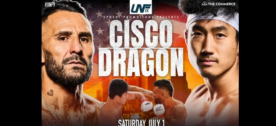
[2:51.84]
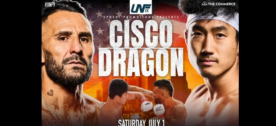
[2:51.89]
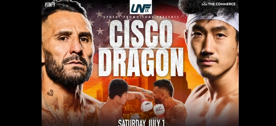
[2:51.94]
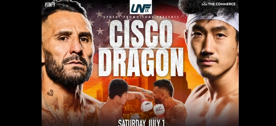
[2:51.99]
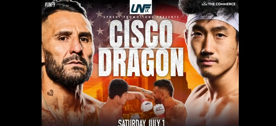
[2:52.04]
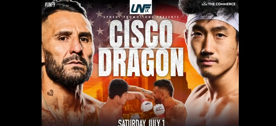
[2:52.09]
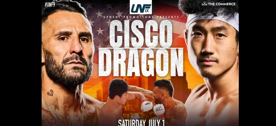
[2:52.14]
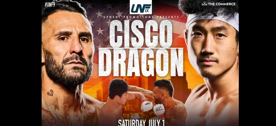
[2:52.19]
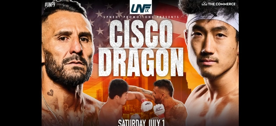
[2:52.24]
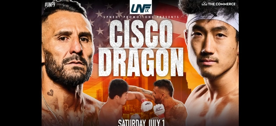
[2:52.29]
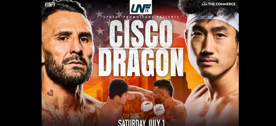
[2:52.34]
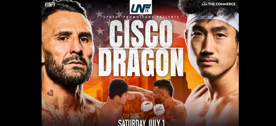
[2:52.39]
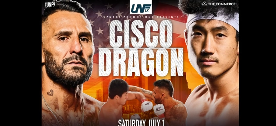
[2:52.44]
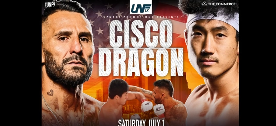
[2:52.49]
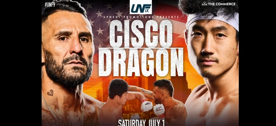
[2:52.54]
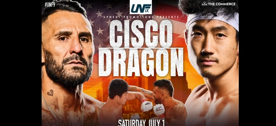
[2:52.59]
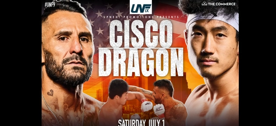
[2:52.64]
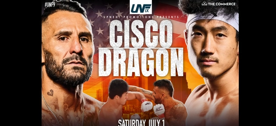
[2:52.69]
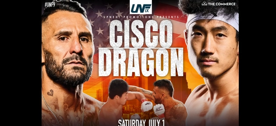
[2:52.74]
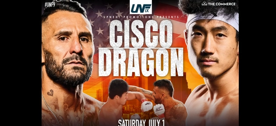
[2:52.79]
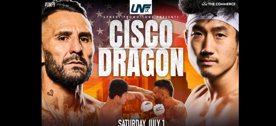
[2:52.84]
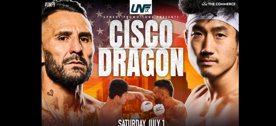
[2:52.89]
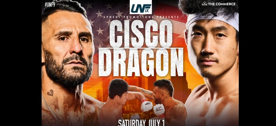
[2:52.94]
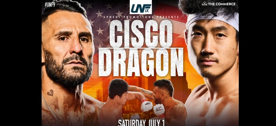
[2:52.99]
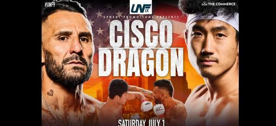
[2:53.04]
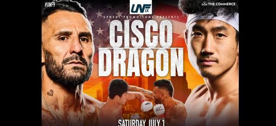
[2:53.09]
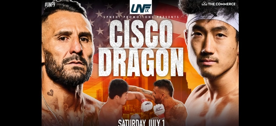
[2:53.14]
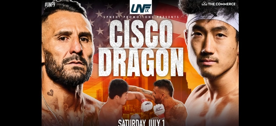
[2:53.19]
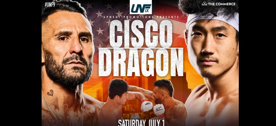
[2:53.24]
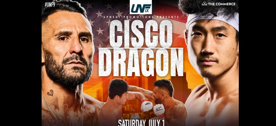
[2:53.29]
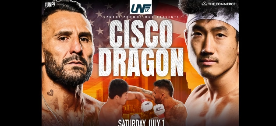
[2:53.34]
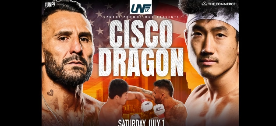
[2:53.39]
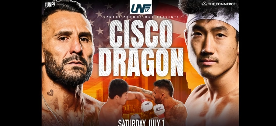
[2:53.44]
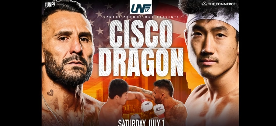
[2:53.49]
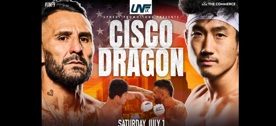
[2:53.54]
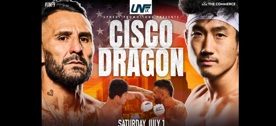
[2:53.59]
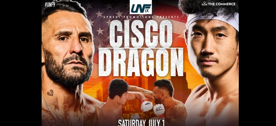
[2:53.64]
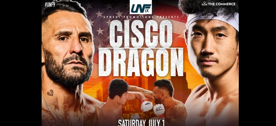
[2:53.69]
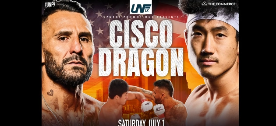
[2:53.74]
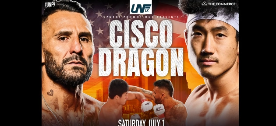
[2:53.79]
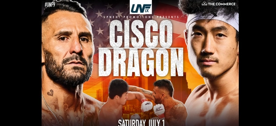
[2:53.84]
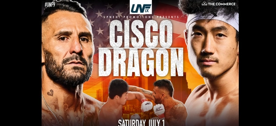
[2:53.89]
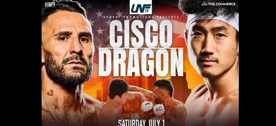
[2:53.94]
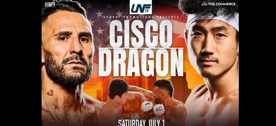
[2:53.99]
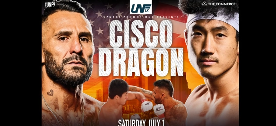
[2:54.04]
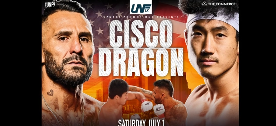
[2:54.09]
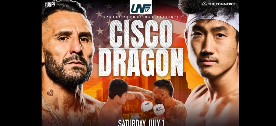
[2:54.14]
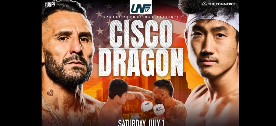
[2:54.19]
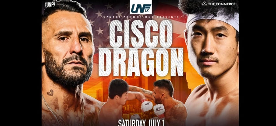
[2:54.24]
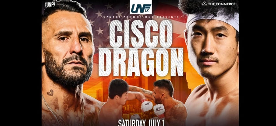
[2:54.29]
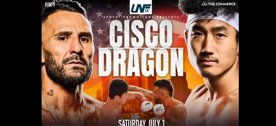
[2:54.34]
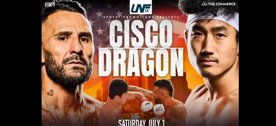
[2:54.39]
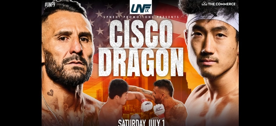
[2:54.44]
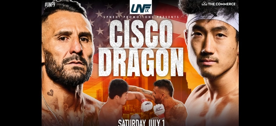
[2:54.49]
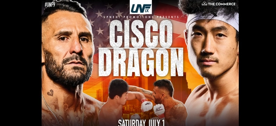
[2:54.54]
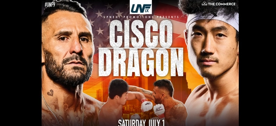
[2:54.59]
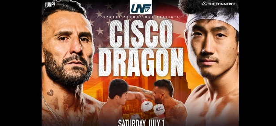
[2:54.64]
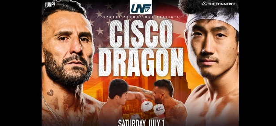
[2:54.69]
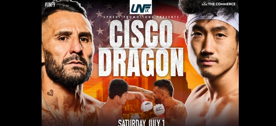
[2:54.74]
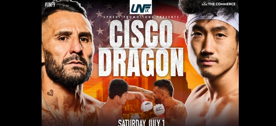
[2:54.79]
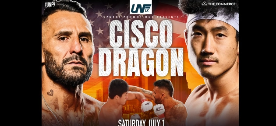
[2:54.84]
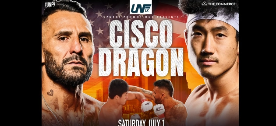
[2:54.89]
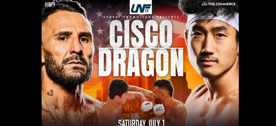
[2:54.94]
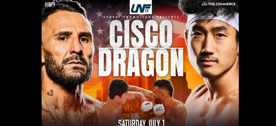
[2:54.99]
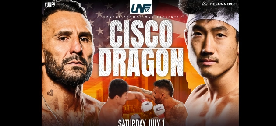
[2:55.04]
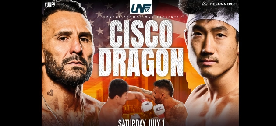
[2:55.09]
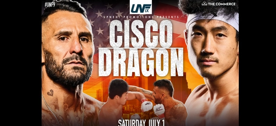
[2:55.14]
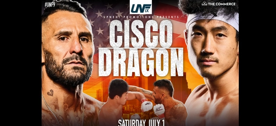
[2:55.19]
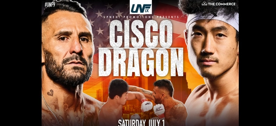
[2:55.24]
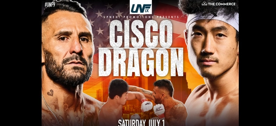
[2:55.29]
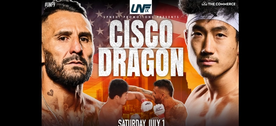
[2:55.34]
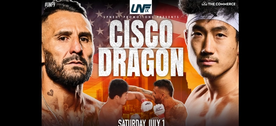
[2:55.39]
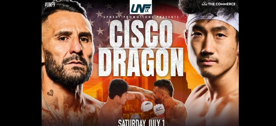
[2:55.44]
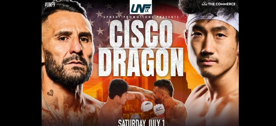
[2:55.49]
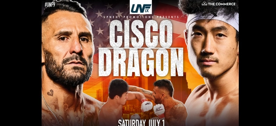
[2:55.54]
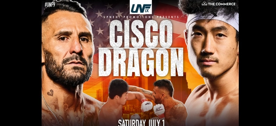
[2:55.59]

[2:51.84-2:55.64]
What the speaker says: (silence)